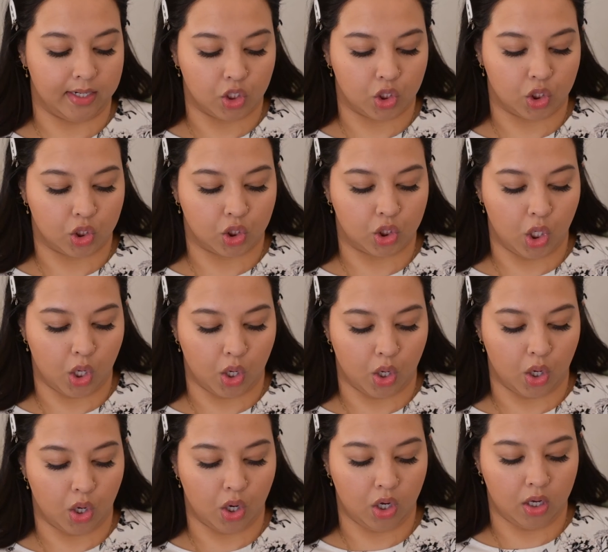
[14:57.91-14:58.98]

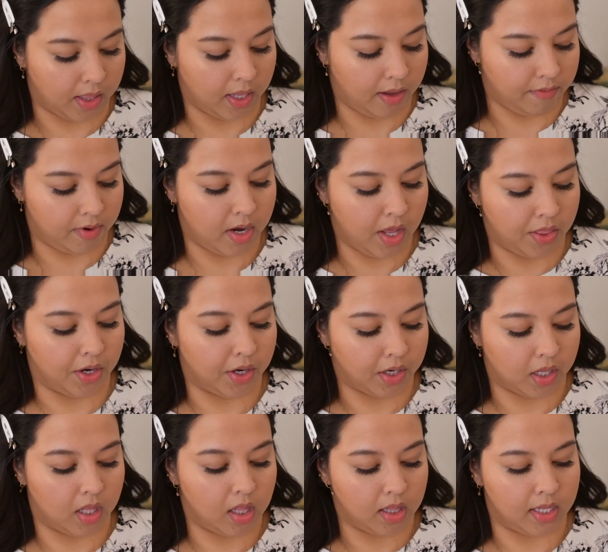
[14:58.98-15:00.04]
So I have another
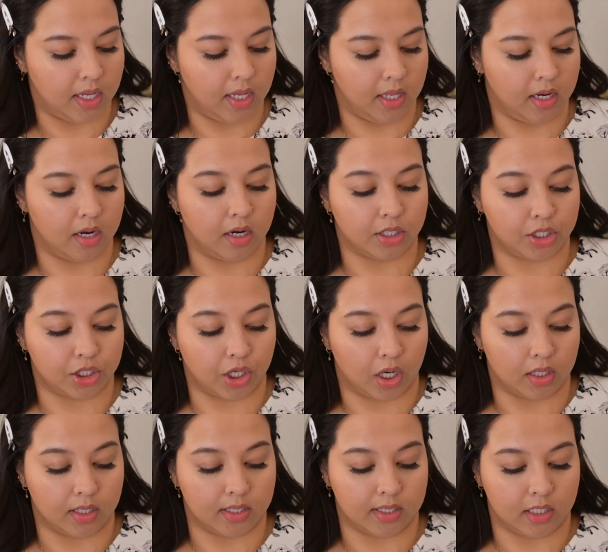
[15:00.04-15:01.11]
clean
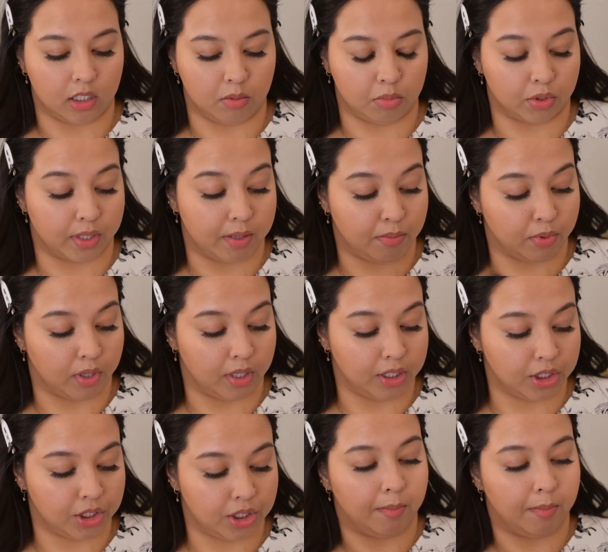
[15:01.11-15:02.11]
Charlotte Tilbury brush.